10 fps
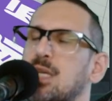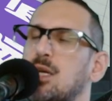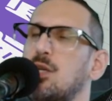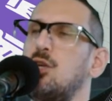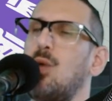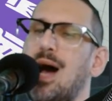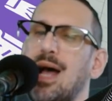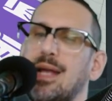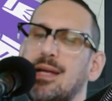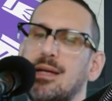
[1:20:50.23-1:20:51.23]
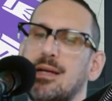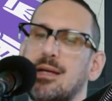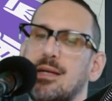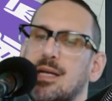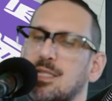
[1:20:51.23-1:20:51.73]
UI,
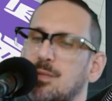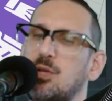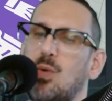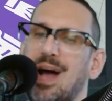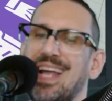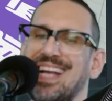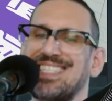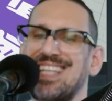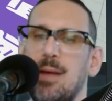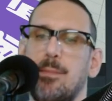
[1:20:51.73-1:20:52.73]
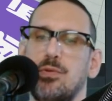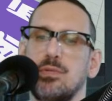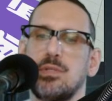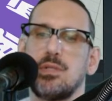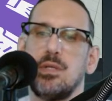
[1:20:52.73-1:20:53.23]
custom UI
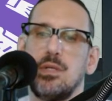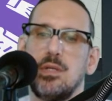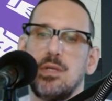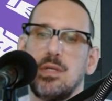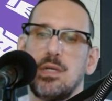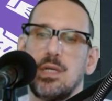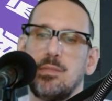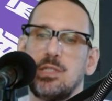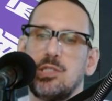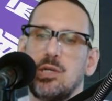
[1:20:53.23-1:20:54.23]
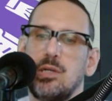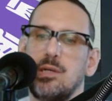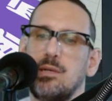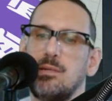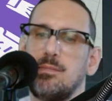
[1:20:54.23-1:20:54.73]
examples. Here, let me show
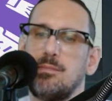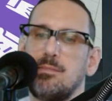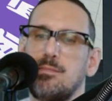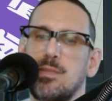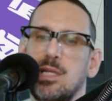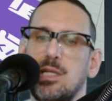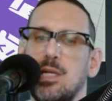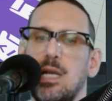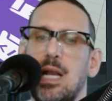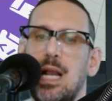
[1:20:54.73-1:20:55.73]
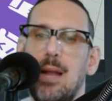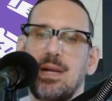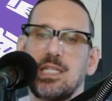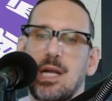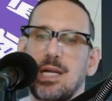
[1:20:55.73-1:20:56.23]
you. Let
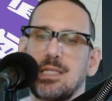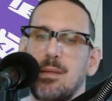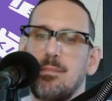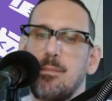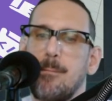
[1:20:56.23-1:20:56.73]
me show you something.